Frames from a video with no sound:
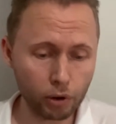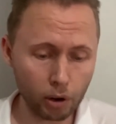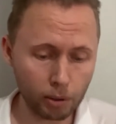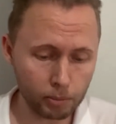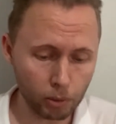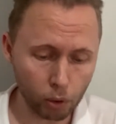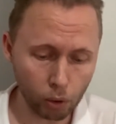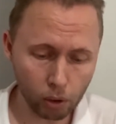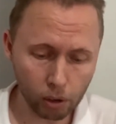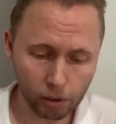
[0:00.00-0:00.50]

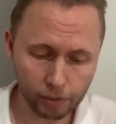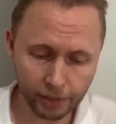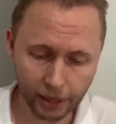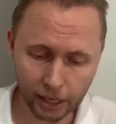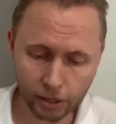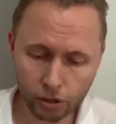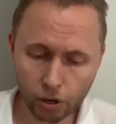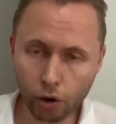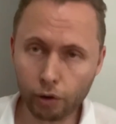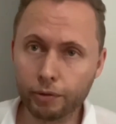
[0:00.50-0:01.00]
all of
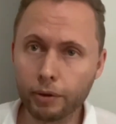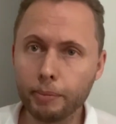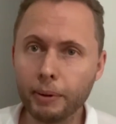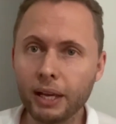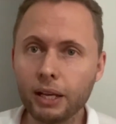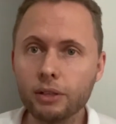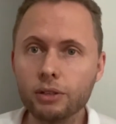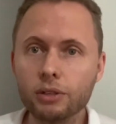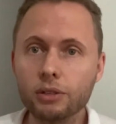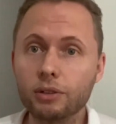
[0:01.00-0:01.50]
these coffee
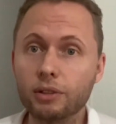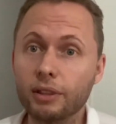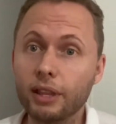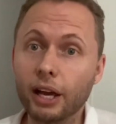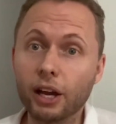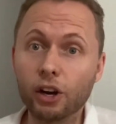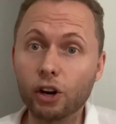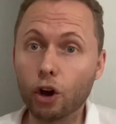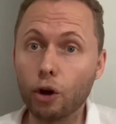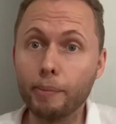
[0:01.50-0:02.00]
beans, they're
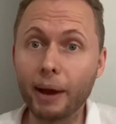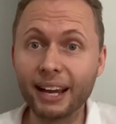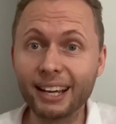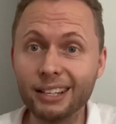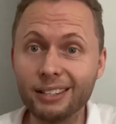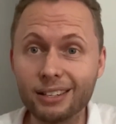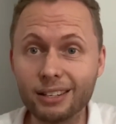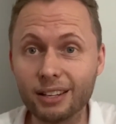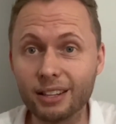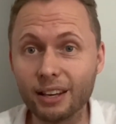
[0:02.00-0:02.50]
going to go back
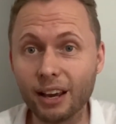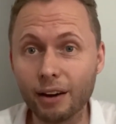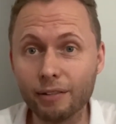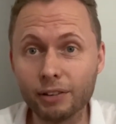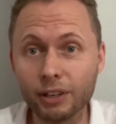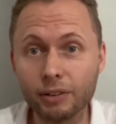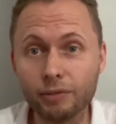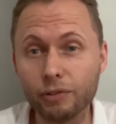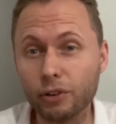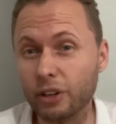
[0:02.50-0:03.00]
into the
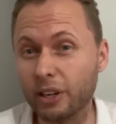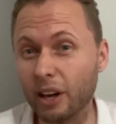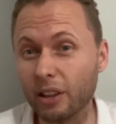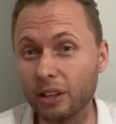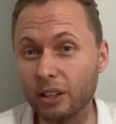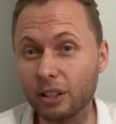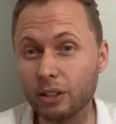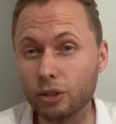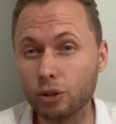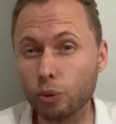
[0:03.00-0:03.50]
oven for
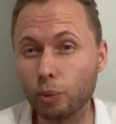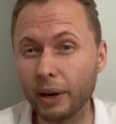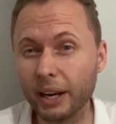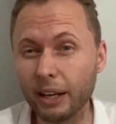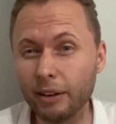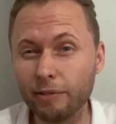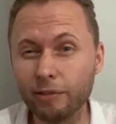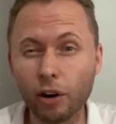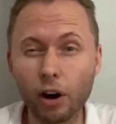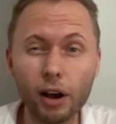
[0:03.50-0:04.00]
another
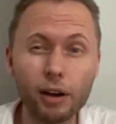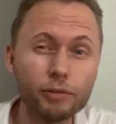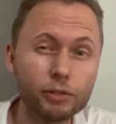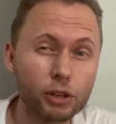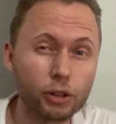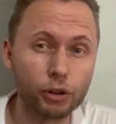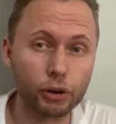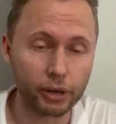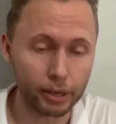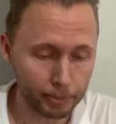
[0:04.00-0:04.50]
25 to
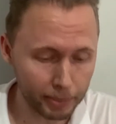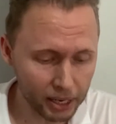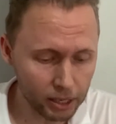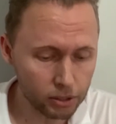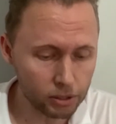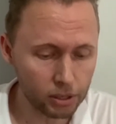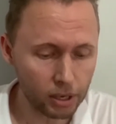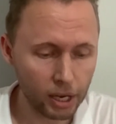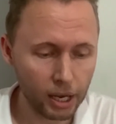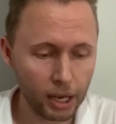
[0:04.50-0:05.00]
30
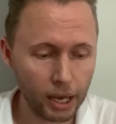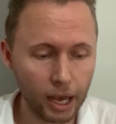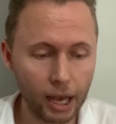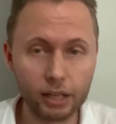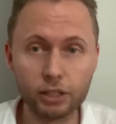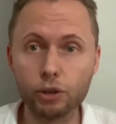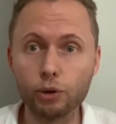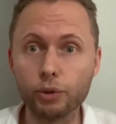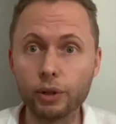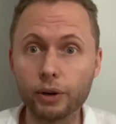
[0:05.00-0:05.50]
minutes
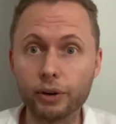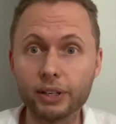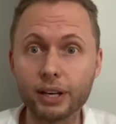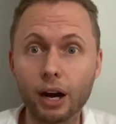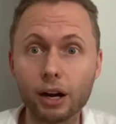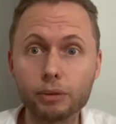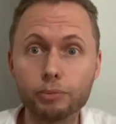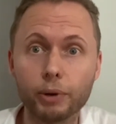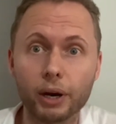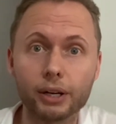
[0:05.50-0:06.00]
until they're a
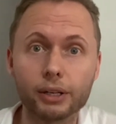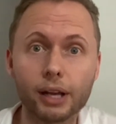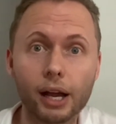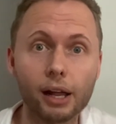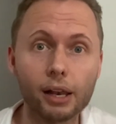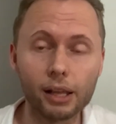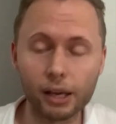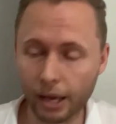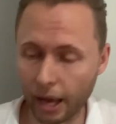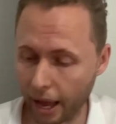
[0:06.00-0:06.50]
dark brown
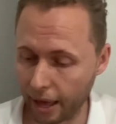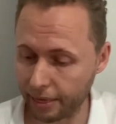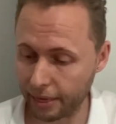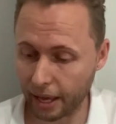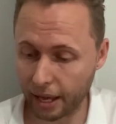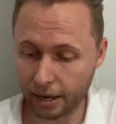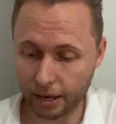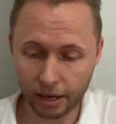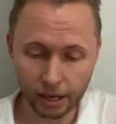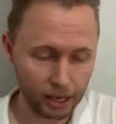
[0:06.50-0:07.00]
color, and
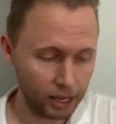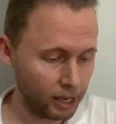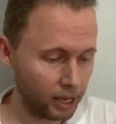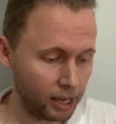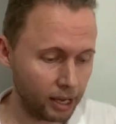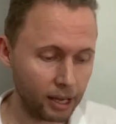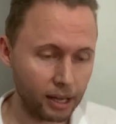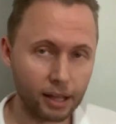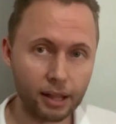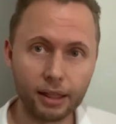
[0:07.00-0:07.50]
then
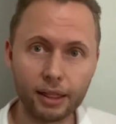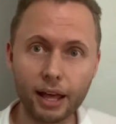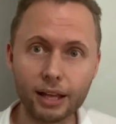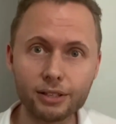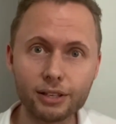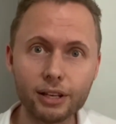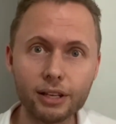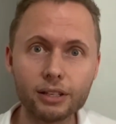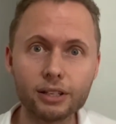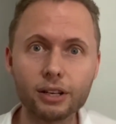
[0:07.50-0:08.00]

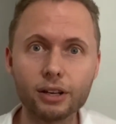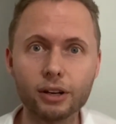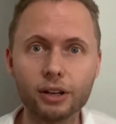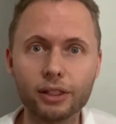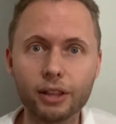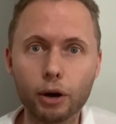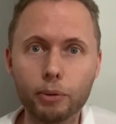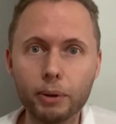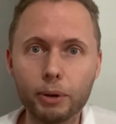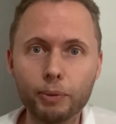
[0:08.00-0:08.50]
that's it.
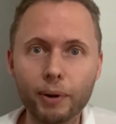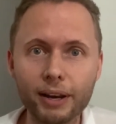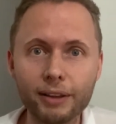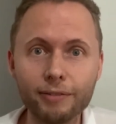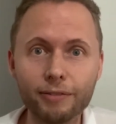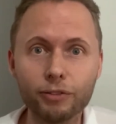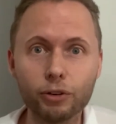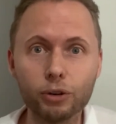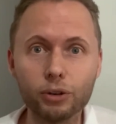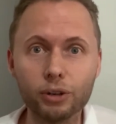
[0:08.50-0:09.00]
They'll be ready
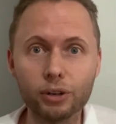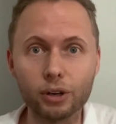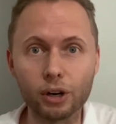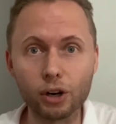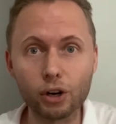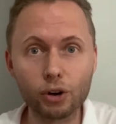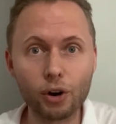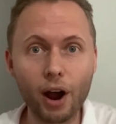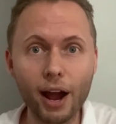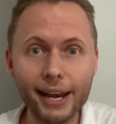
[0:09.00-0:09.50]
for
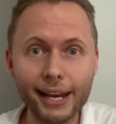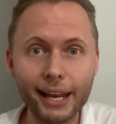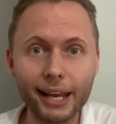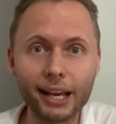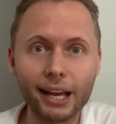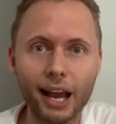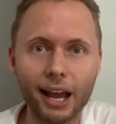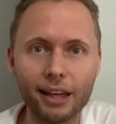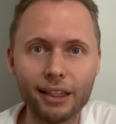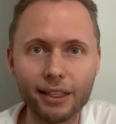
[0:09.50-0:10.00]

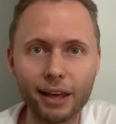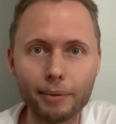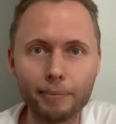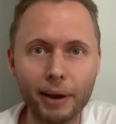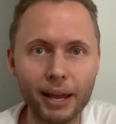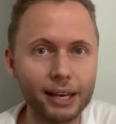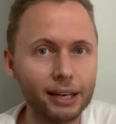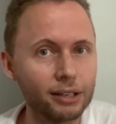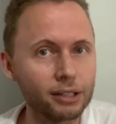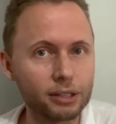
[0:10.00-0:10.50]
grinding and then
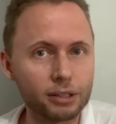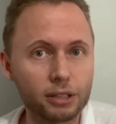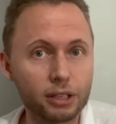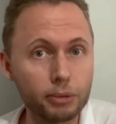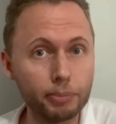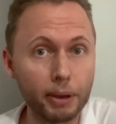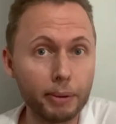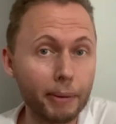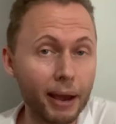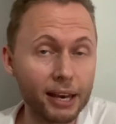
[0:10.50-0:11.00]
to
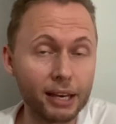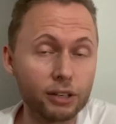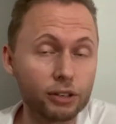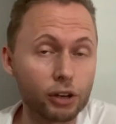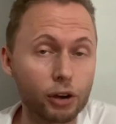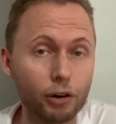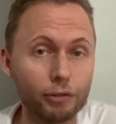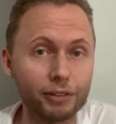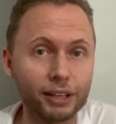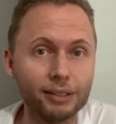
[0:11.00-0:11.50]
be made into
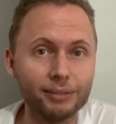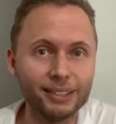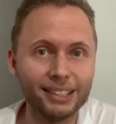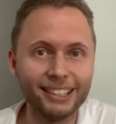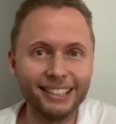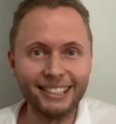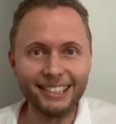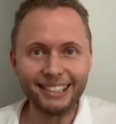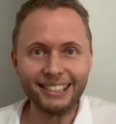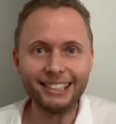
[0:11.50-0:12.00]
coffee.
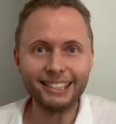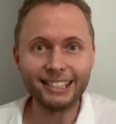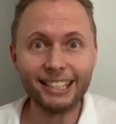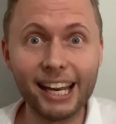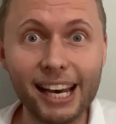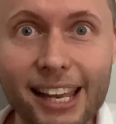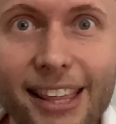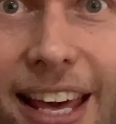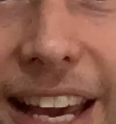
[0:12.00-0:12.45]
Nearly there.